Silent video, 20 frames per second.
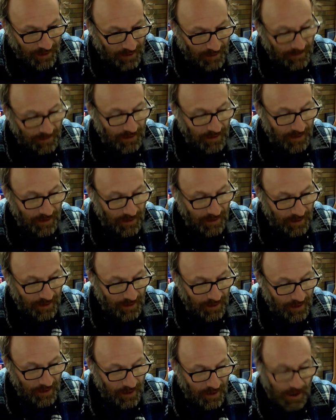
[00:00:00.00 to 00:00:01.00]

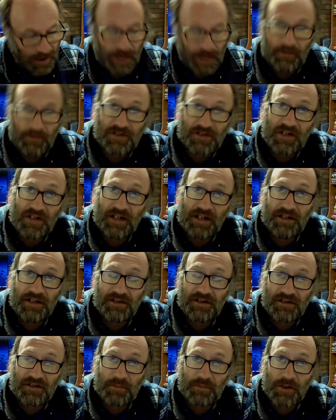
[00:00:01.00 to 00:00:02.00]
I have a
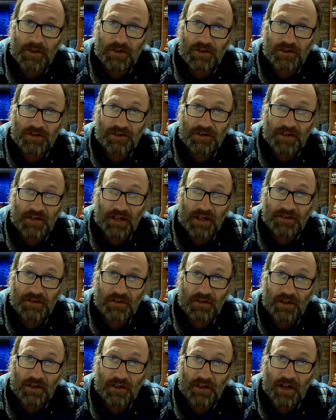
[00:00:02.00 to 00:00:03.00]
sneaking suspicion today's
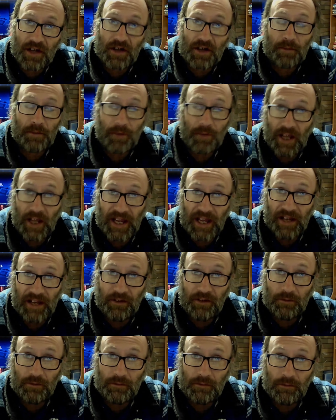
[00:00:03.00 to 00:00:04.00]
not going to go to
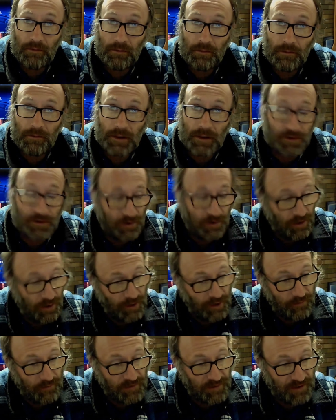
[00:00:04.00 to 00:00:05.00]
plan. Actually, I
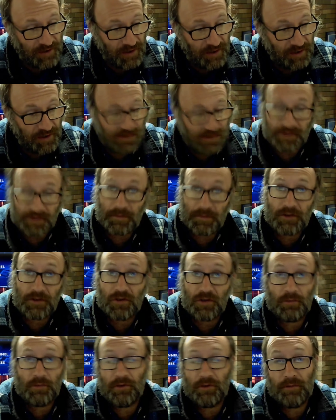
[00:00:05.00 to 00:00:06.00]
don't have a sneaking
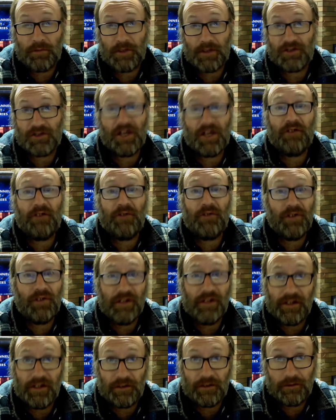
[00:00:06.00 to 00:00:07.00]
suspicion. I pretty much
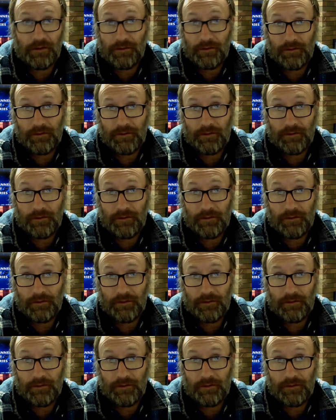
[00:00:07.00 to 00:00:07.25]
guarantee it.